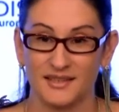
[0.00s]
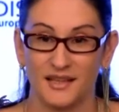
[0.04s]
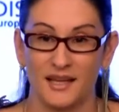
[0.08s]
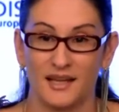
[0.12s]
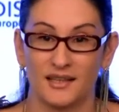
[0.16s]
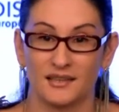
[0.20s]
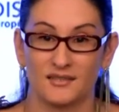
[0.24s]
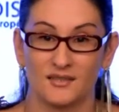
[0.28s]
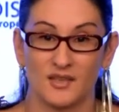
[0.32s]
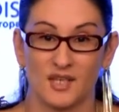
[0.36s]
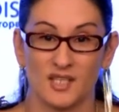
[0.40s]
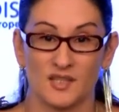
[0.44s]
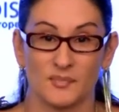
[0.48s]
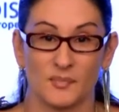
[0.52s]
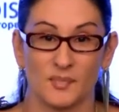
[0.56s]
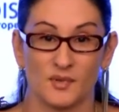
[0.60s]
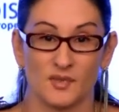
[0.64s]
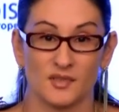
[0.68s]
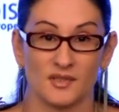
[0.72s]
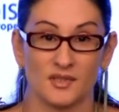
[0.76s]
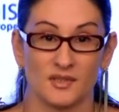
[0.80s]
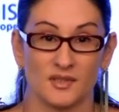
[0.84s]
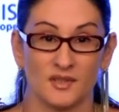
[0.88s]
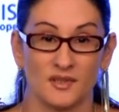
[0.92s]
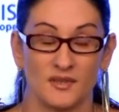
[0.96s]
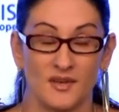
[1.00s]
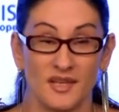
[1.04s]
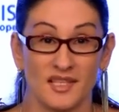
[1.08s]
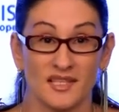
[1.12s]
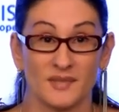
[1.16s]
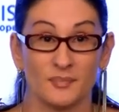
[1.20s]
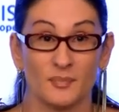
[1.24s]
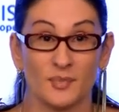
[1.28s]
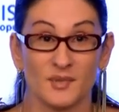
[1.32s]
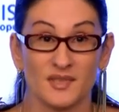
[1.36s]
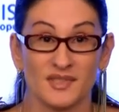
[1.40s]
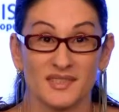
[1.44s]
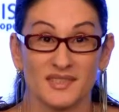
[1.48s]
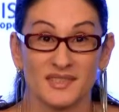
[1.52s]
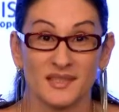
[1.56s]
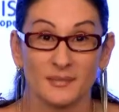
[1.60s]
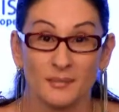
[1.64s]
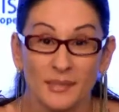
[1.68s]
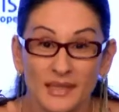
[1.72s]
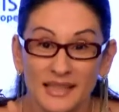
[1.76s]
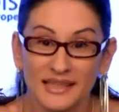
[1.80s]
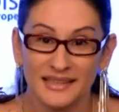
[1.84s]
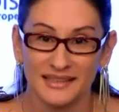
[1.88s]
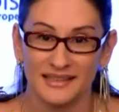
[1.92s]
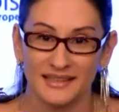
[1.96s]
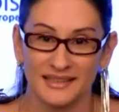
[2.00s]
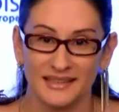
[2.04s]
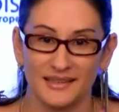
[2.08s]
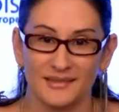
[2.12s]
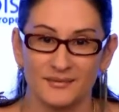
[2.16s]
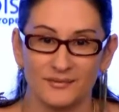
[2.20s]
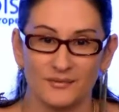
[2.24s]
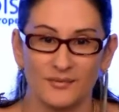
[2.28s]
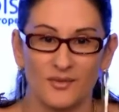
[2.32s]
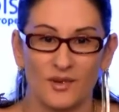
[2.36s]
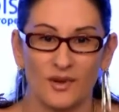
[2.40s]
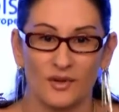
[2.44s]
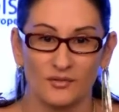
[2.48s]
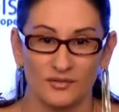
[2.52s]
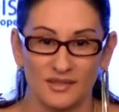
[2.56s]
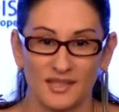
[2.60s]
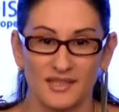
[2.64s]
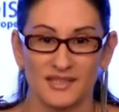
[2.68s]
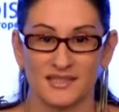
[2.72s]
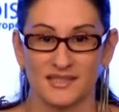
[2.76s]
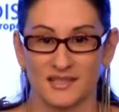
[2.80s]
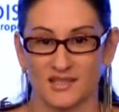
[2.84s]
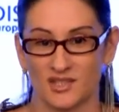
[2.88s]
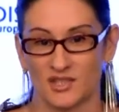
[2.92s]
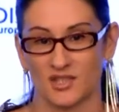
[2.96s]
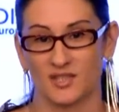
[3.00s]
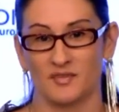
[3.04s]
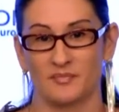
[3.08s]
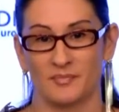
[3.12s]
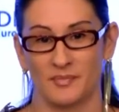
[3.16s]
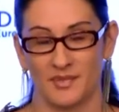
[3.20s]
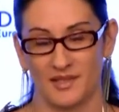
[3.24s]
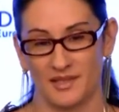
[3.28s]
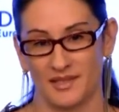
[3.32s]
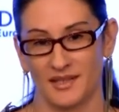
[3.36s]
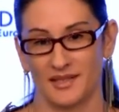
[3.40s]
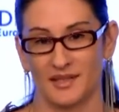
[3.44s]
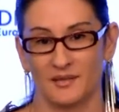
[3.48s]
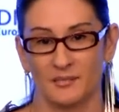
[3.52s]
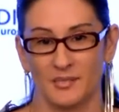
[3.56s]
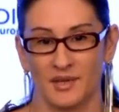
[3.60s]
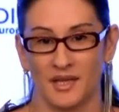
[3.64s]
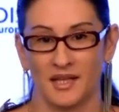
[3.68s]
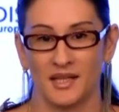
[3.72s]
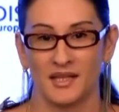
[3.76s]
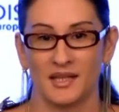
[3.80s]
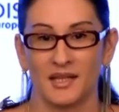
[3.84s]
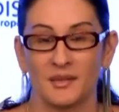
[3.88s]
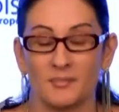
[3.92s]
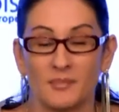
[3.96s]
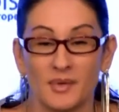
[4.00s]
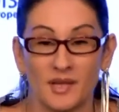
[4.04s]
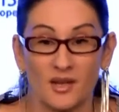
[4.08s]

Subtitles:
and responsibility of this achievement at the beginning,